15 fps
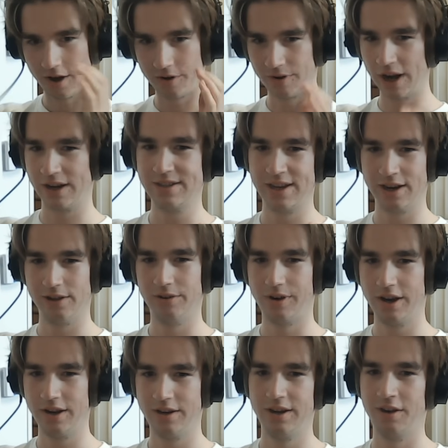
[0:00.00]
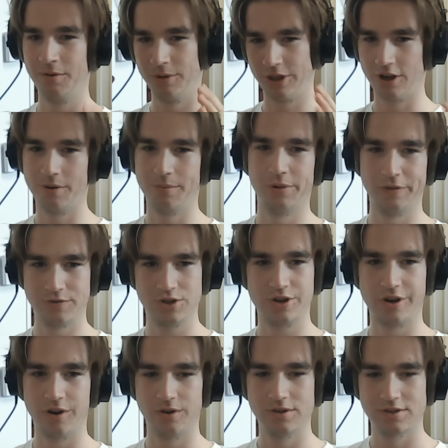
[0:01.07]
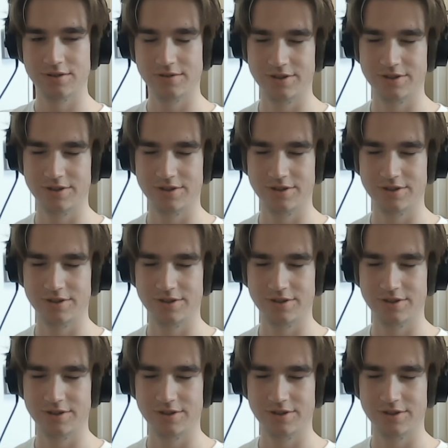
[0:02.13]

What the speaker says: a rectangle right here with a couple of strokes.